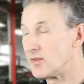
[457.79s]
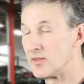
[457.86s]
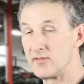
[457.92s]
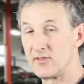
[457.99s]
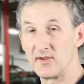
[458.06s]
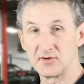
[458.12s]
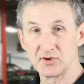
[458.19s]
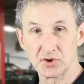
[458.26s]

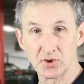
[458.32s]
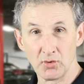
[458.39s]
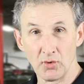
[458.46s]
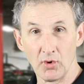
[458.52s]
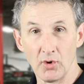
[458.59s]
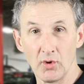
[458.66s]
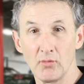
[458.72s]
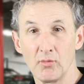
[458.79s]
The
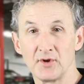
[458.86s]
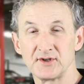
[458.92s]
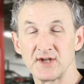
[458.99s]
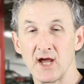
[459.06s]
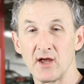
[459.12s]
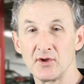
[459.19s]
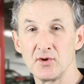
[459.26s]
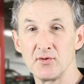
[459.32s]
tool will
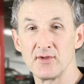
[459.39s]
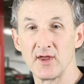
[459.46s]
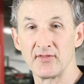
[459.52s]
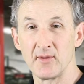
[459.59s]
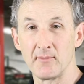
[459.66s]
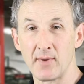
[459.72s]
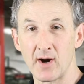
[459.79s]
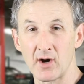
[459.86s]
tell you that
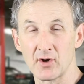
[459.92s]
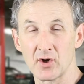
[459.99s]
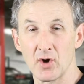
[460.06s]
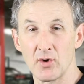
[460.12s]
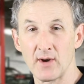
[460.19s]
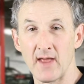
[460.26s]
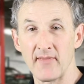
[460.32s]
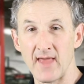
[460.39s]
the
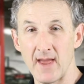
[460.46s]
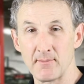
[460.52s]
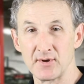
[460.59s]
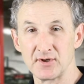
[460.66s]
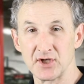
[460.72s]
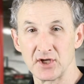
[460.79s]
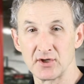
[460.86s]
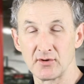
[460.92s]
barcode on that
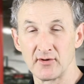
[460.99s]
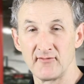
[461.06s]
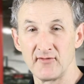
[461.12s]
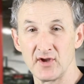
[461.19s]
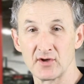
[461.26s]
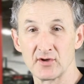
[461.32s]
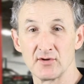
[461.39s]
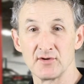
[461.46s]
particular
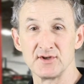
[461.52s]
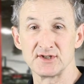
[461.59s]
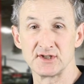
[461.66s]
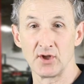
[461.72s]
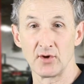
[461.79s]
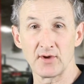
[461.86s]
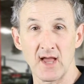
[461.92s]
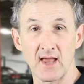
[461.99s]
vehicle is
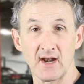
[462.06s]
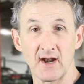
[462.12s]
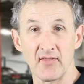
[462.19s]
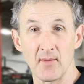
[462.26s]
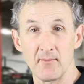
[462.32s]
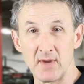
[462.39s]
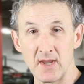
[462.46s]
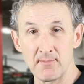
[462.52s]
located on
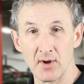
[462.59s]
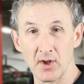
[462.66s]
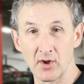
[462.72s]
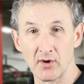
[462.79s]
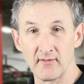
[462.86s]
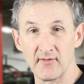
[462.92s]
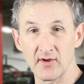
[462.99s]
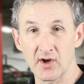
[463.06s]
the B
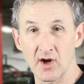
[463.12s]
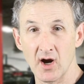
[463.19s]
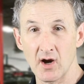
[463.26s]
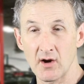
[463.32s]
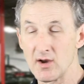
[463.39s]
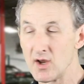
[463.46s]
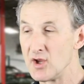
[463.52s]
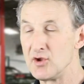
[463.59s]
pillar of the
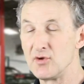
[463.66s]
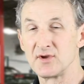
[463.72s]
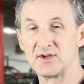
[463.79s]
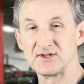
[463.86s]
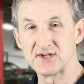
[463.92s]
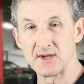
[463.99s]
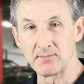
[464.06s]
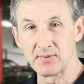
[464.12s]
car. You can
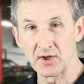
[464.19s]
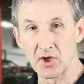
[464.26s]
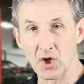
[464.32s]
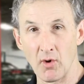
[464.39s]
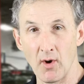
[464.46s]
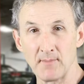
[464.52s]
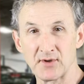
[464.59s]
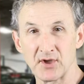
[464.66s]
simply
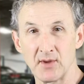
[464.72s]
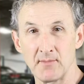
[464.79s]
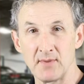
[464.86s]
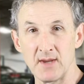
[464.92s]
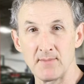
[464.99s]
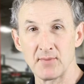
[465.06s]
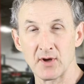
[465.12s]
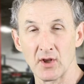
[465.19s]
go up to the
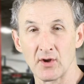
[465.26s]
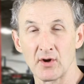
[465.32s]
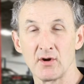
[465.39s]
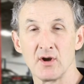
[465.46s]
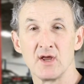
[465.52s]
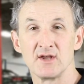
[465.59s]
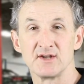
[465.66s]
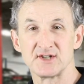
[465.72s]
B
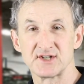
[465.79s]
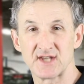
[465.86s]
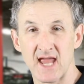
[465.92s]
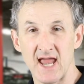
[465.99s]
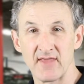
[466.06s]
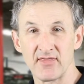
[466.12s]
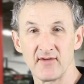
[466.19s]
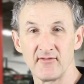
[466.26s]
pillar,
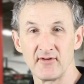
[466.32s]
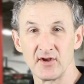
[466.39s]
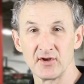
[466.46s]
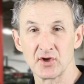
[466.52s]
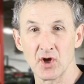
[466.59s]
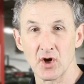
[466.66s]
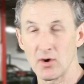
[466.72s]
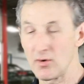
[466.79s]
scan the
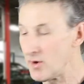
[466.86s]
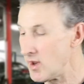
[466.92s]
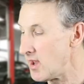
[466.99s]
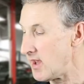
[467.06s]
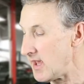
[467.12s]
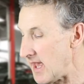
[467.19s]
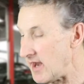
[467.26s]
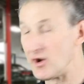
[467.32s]
VIN code,
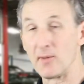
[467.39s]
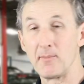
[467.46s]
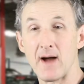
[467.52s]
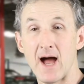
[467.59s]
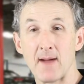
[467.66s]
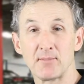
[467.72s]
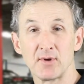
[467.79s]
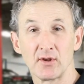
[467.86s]
and it'll
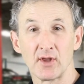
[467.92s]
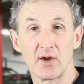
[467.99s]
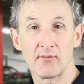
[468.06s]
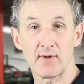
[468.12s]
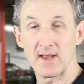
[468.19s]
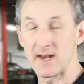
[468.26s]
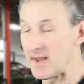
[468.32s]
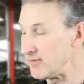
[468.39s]
populate
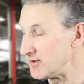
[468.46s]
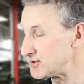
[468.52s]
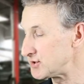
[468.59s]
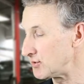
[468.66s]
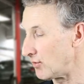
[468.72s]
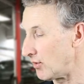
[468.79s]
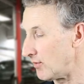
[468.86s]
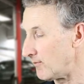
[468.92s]
right on the
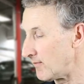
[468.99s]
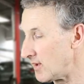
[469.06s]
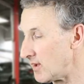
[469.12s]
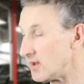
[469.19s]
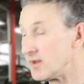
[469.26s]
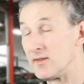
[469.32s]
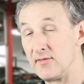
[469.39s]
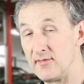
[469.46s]
tool.
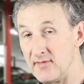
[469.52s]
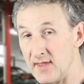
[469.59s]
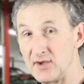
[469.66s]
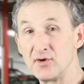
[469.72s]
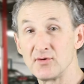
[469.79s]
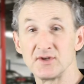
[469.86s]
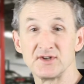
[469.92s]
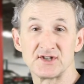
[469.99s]
Then
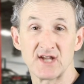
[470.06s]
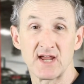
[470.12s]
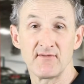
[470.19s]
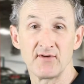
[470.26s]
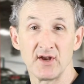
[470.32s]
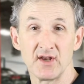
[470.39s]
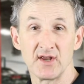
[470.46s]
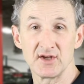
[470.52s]
you can save
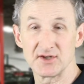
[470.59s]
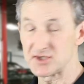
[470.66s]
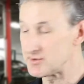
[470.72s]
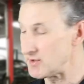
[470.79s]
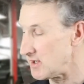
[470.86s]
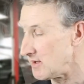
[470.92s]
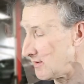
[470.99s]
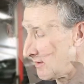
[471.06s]
it in
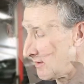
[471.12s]
history.